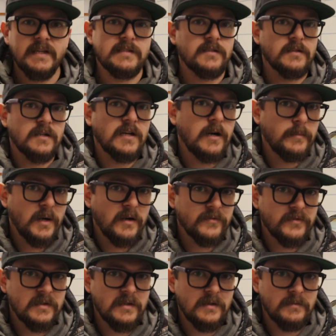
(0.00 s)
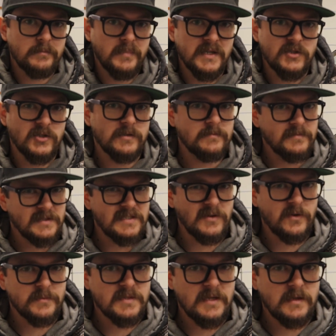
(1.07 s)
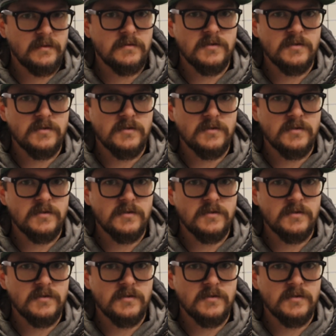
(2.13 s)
that's gonna come off the budget. You see what I'm saying?